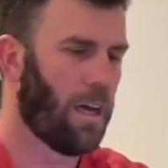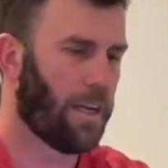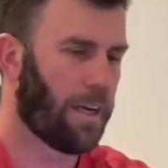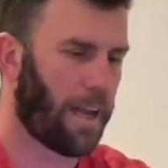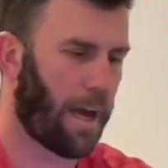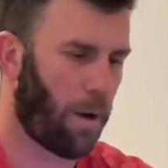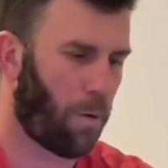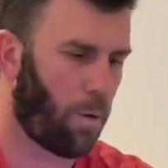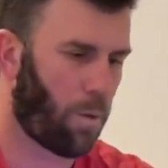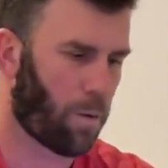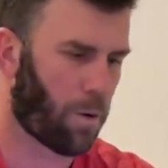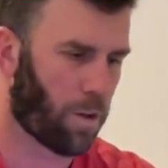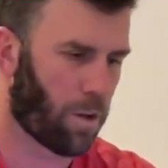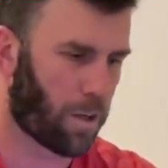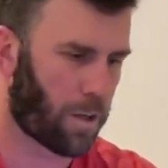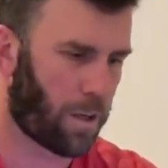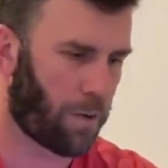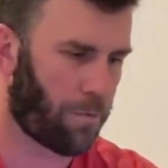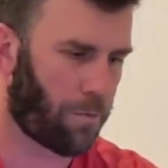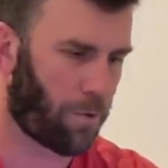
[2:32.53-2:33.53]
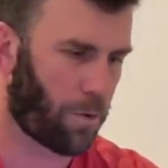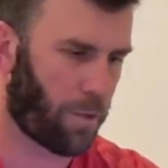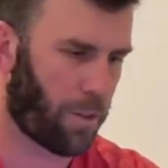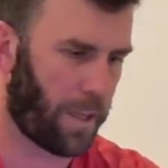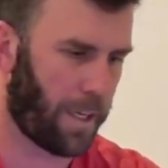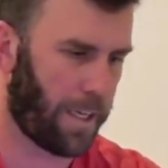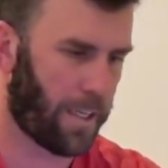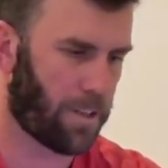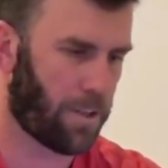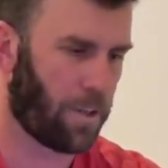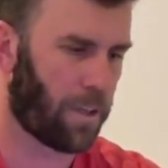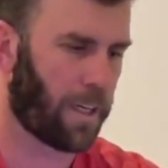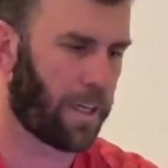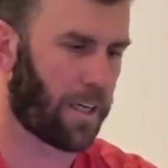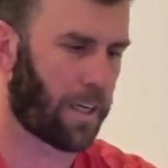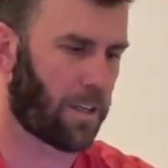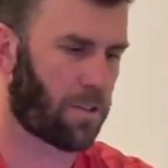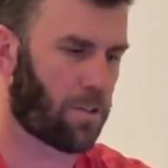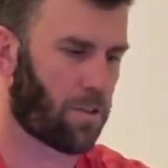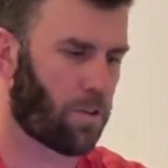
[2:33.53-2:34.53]
Now, what we're looking for these, you can get
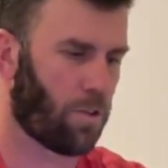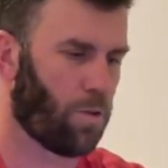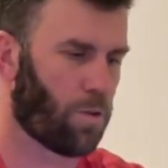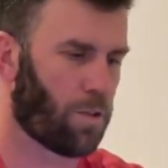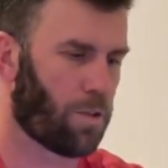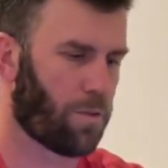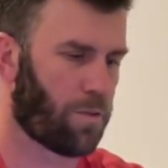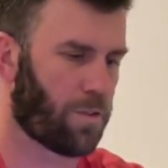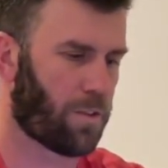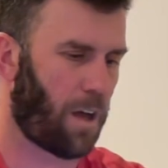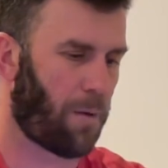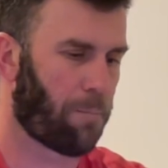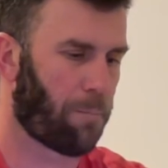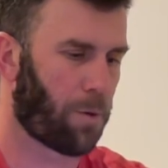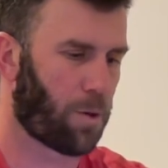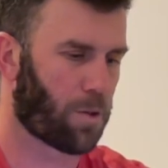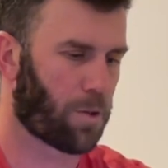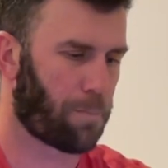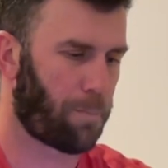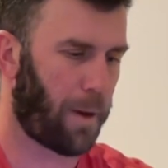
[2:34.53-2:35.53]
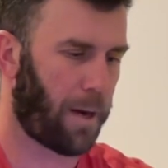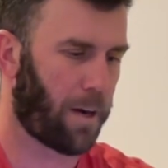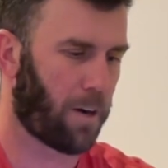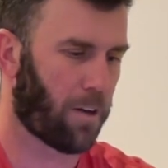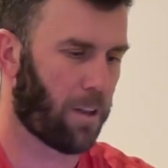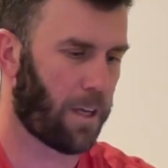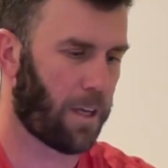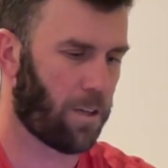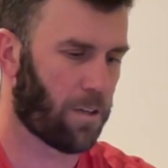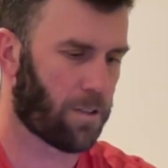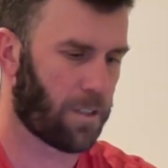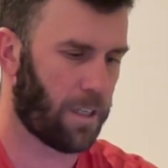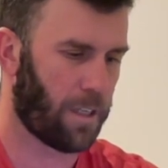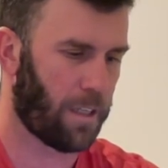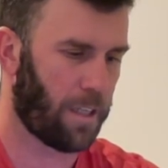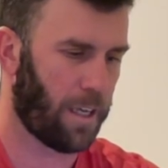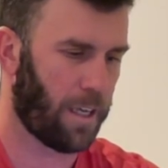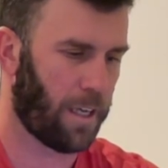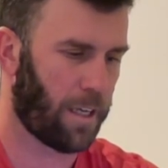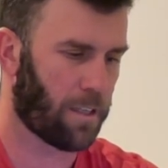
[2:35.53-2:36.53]
exclusive Sunburst parallels in
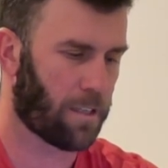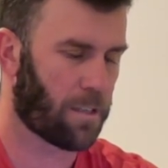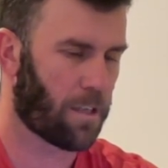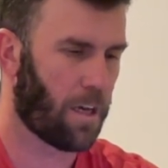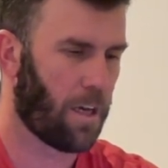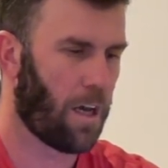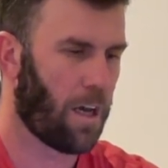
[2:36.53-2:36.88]
these.